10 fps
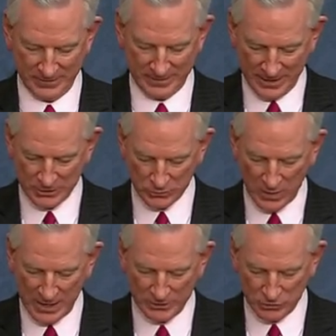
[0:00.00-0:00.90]
That is
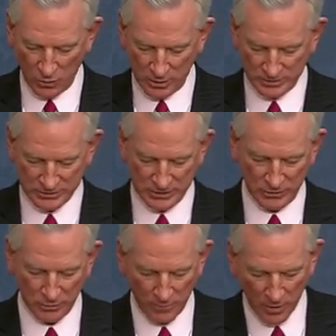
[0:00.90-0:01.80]
why I joined
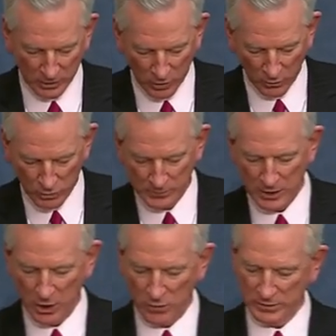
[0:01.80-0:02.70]
Senator Marco
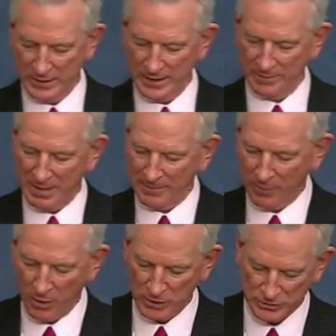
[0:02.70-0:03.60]
Rubio and a
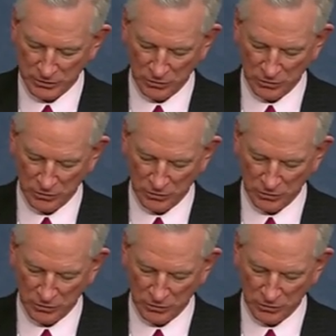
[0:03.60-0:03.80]
bipartisan